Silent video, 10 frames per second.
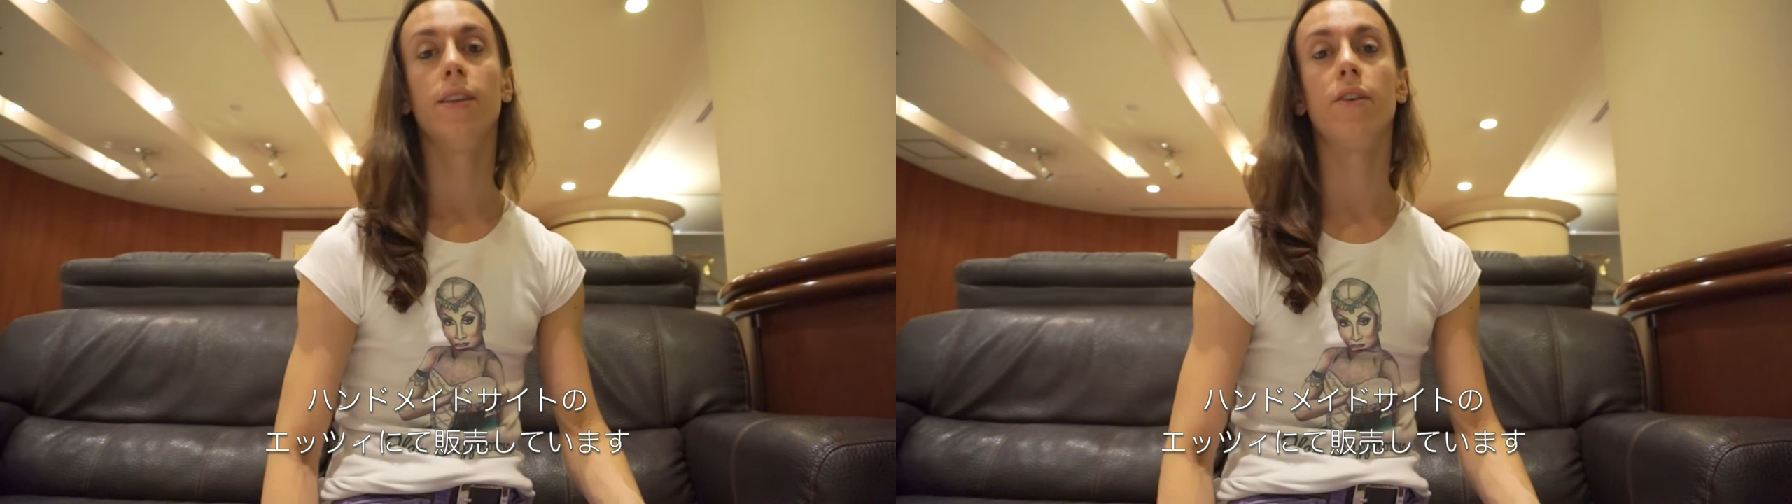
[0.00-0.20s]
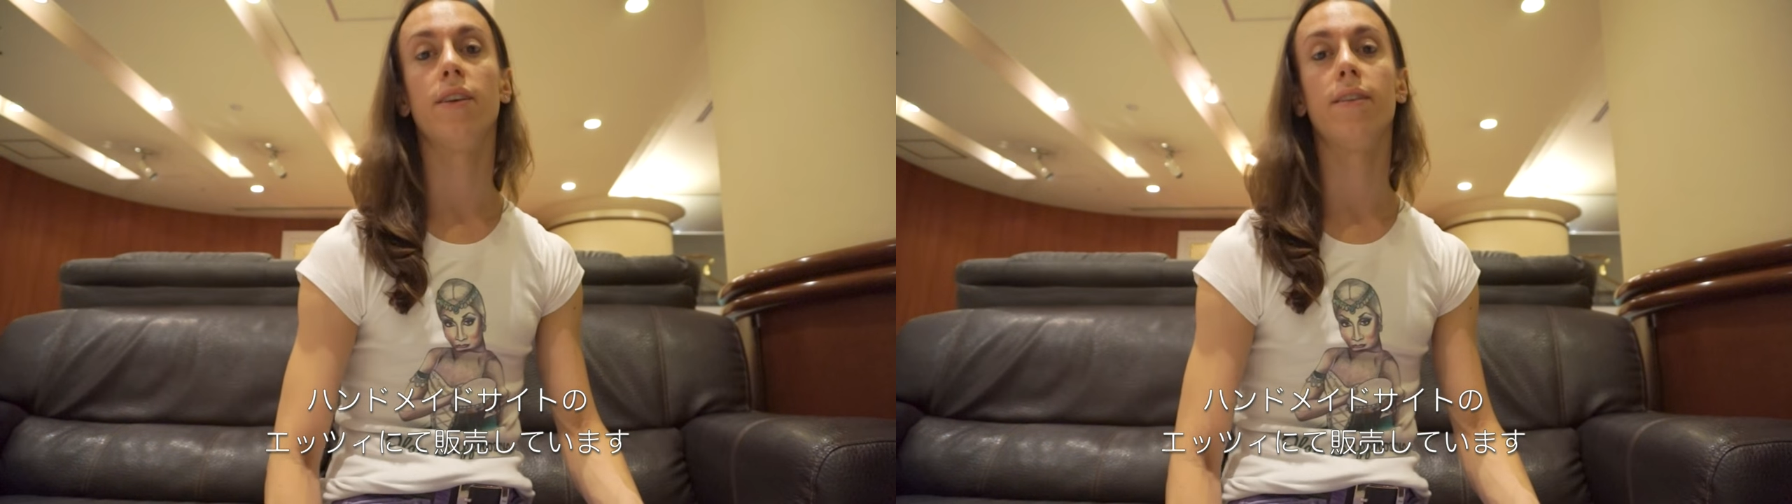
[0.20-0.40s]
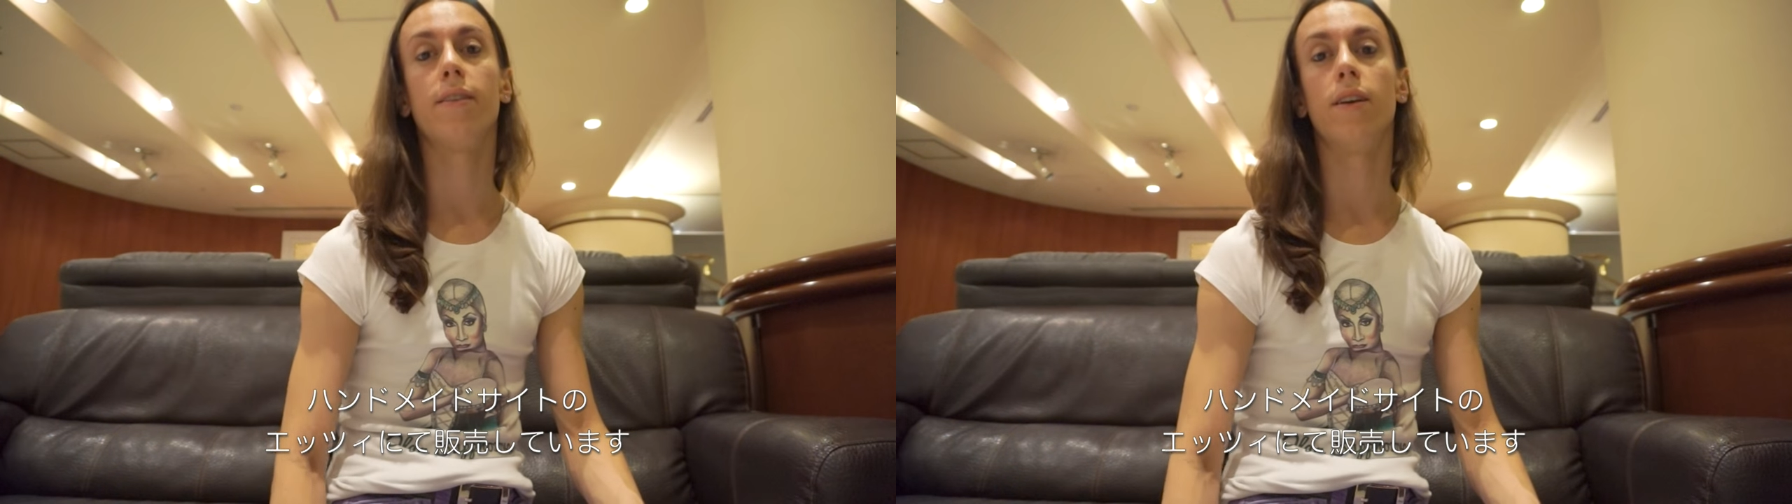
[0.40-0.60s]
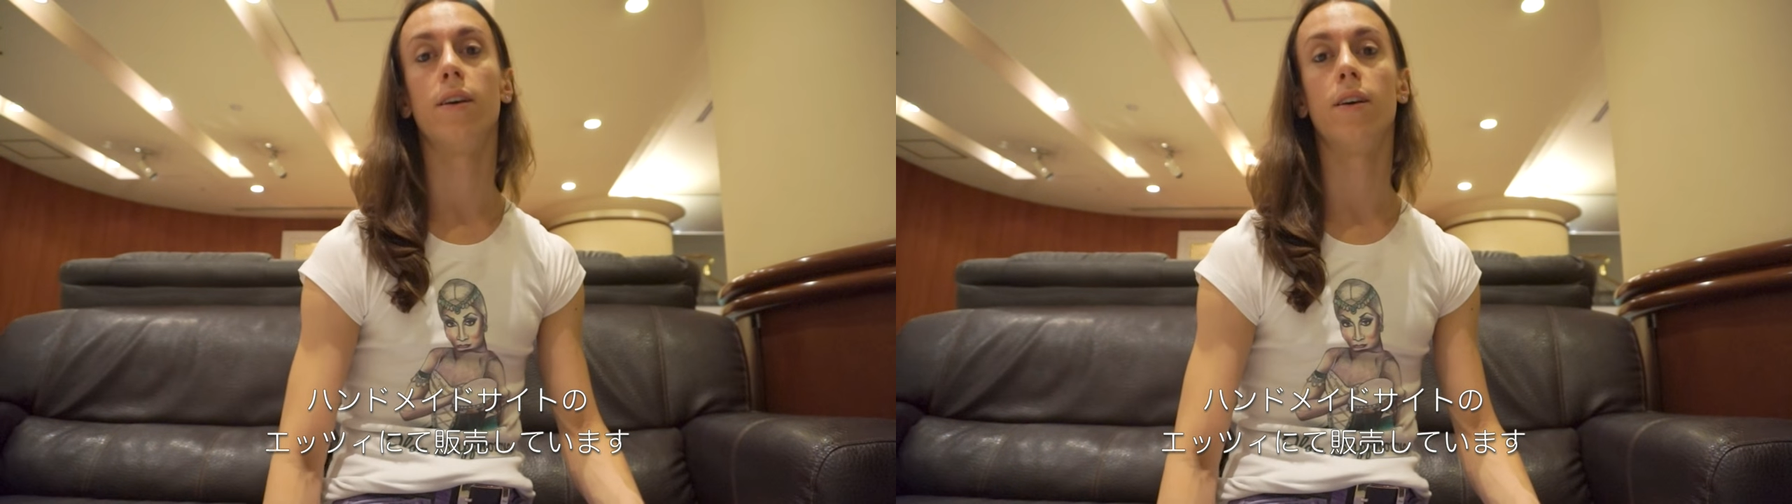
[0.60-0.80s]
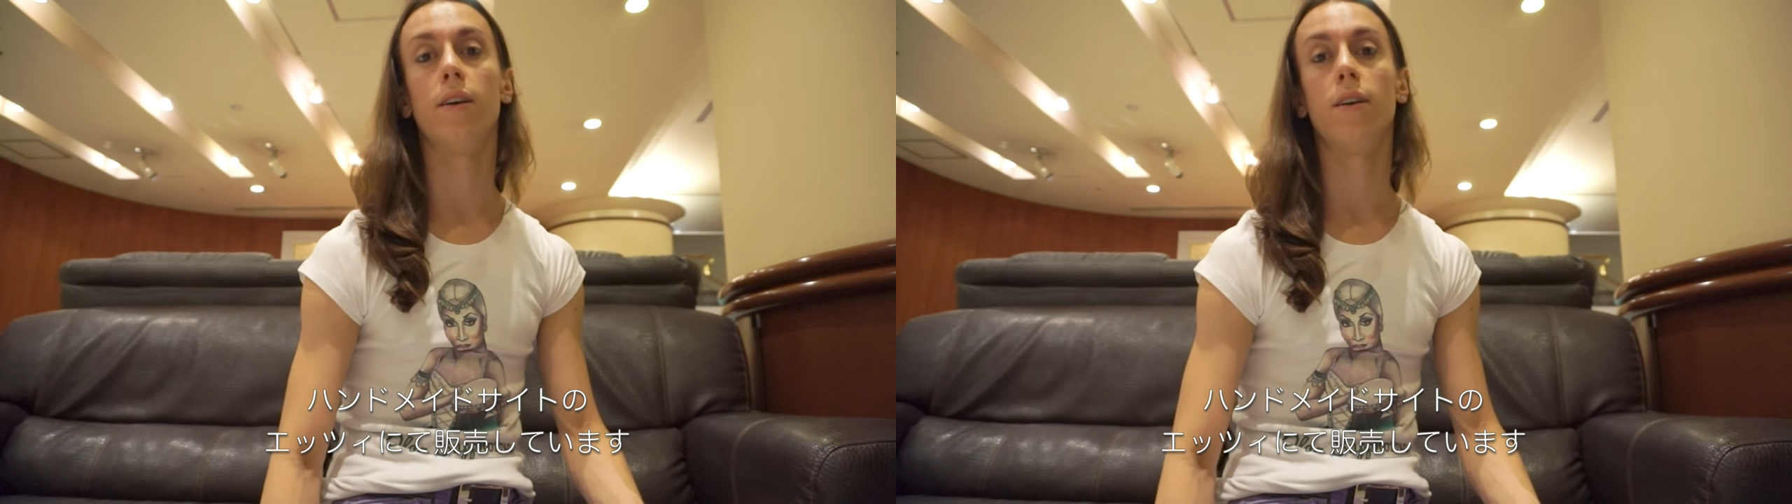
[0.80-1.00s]
There is
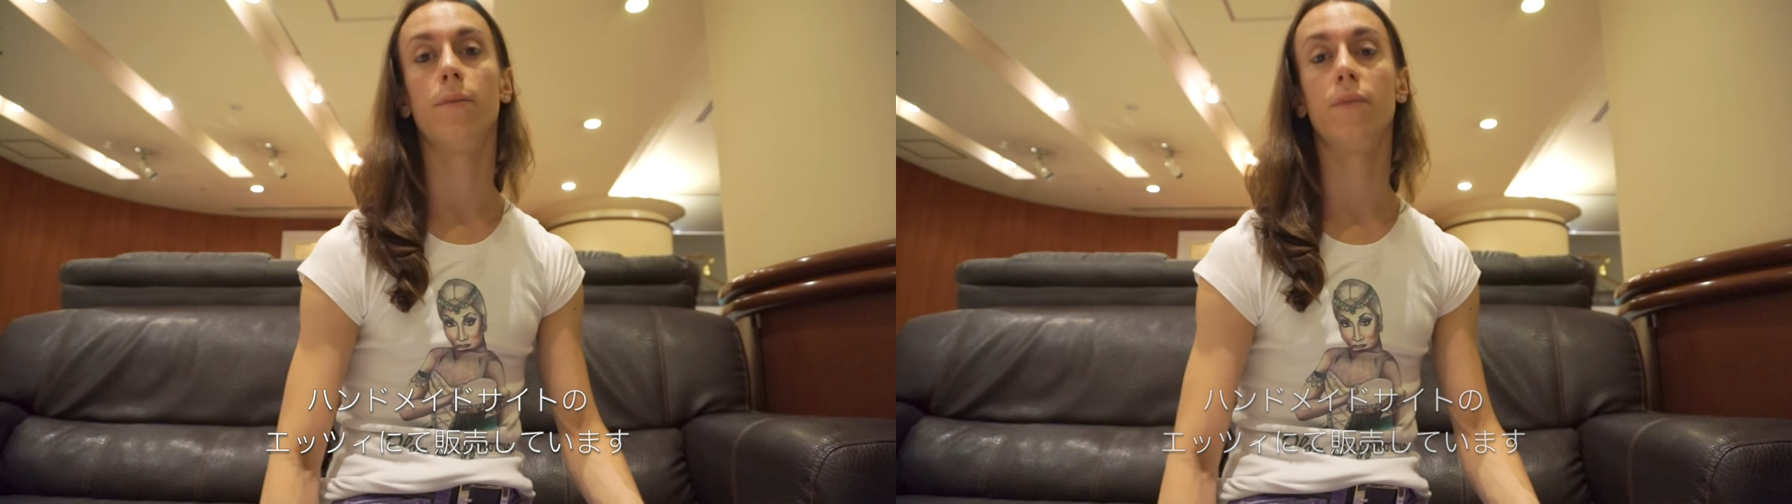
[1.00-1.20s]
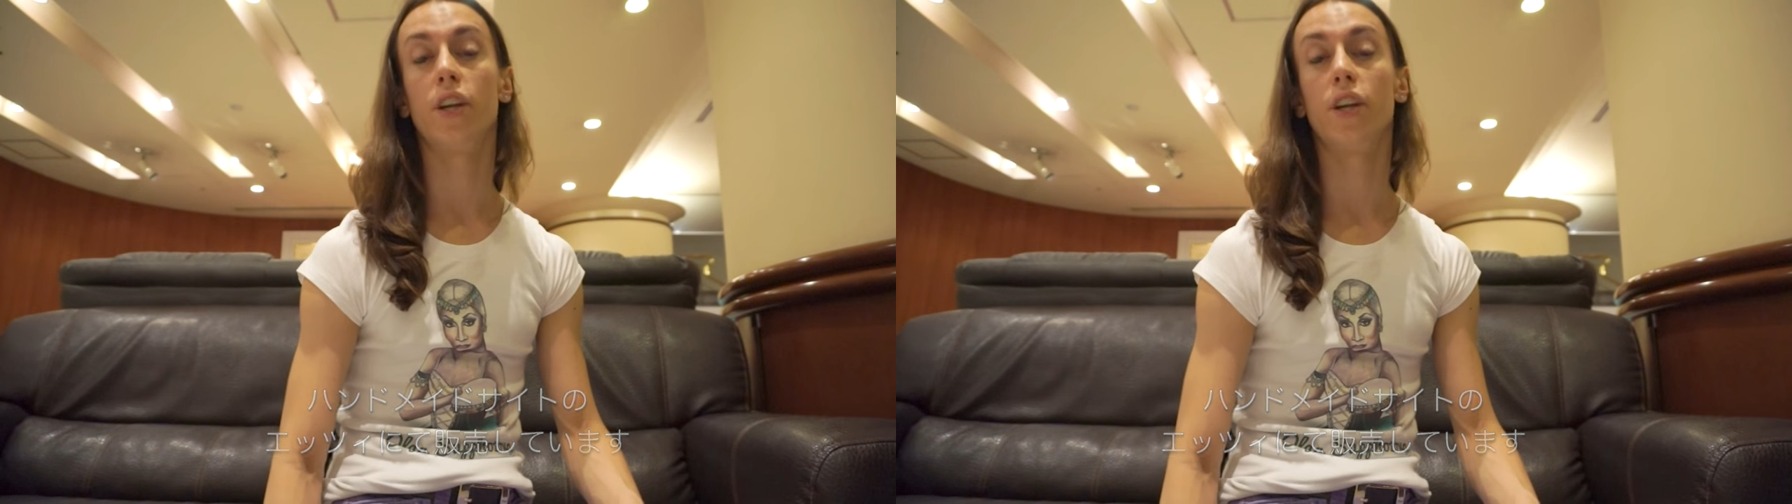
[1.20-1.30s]
uh,